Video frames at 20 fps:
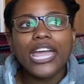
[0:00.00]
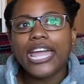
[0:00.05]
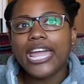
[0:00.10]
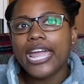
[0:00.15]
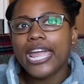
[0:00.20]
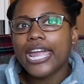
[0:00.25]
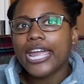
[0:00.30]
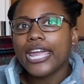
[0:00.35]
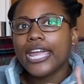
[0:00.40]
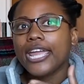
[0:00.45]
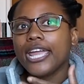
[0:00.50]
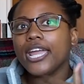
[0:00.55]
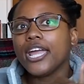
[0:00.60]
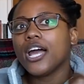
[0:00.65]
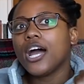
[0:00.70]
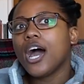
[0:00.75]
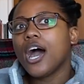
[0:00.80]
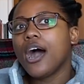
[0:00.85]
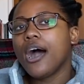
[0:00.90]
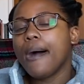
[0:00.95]
a,
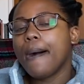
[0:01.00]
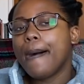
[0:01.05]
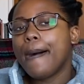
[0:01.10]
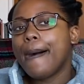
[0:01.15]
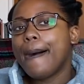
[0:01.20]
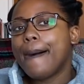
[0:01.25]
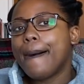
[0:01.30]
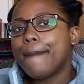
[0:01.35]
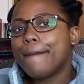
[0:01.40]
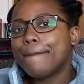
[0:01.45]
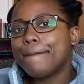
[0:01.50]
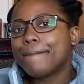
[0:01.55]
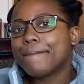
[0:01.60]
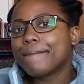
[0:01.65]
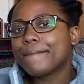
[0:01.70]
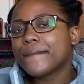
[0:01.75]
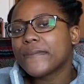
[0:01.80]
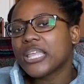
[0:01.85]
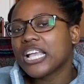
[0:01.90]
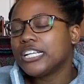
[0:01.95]

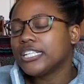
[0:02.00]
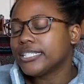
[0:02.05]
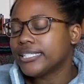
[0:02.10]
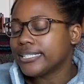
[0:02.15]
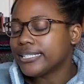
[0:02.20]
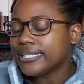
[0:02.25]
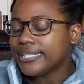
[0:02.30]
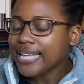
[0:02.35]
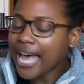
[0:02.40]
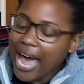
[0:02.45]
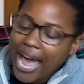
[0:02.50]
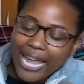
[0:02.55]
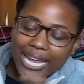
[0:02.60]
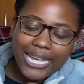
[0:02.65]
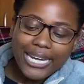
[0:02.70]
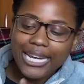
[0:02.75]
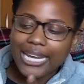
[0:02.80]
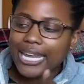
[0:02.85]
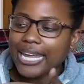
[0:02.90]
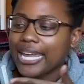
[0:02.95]
um, a
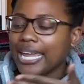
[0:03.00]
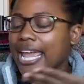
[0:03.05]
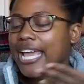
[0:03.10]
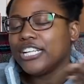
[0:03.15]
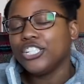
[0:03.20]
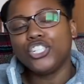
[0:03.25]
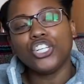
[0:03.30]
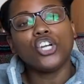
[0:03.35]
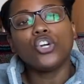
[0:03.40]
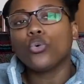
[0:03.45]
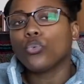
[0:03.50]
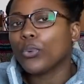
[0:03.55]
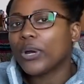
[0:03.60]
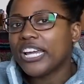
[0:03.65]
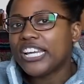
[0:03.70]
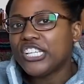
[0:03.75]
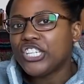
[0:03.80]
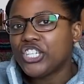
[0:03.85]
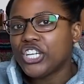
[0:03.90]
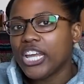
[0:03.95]
society, a
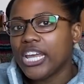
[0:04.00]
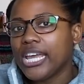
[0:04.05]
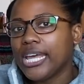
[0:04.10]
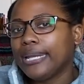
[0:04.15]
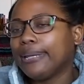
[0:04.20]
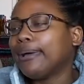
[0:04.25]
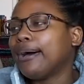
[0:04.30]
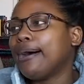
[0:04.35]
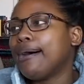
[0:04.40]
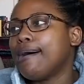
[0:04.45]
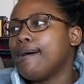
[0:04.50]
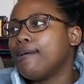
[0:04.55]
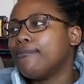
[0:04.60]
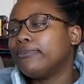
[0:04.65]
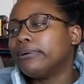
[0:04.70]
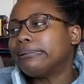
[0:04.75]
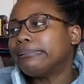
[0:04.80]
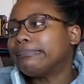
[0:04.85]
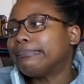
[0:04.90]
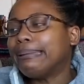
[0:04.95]
generation
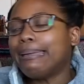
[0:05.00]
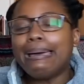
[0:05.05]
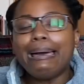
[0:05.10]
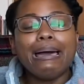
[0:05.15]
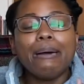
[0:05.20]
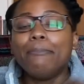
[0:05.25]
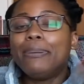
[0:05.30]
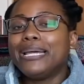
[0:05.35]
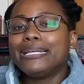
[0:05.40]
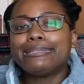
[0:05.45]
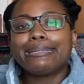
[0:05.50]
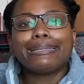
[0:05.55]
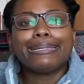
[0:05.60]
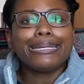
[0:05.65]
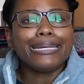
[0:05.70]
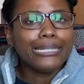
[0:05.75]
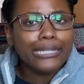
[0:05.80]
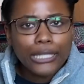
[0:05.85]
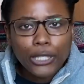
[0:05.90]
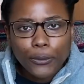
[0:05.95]
of basically
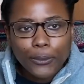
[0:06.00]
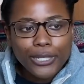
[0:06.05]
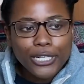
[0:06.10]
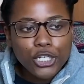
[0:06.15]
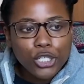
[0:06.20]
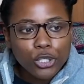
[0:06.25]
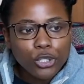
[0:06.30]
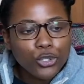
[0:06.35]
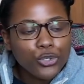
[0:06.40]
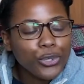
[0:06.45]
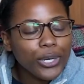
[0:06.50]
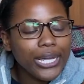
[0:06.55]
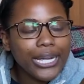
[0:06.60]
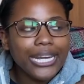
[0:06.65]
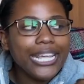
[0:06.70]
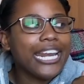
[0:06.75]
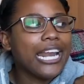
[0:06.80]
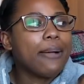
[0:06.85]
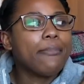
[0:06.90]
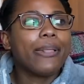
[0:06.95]
illiterate children.
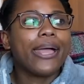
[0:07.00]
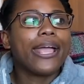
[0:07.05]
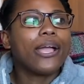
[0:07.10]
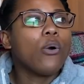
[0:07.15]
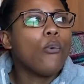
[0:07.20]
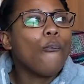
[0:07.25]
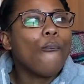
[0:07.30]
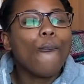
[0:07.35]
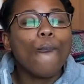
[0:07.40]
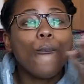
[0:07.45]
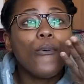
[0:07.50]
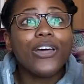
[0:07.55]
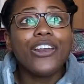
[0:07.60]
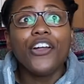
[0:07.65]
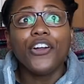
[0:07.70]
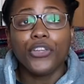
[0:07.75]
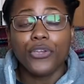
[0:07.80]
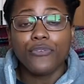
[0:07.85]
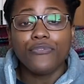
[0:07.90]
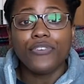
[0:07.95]
And I'm like, what
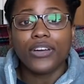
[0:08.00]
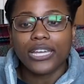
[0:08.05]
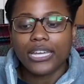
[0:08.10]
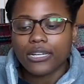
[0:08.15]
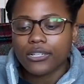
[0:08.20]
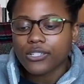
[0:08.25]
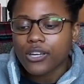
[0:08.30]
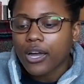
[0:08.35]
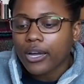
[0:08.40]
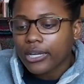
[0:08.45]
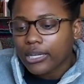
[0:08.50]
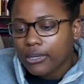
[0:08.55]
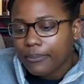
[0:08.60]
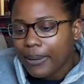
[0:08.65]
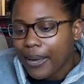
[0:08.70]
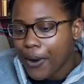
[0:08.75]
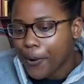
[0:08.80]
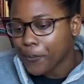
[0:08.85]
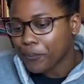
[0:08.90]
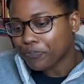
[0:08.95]
are you fucking talking
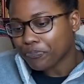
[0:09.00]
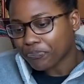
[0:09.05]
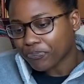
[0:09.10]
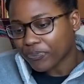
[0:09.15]
about?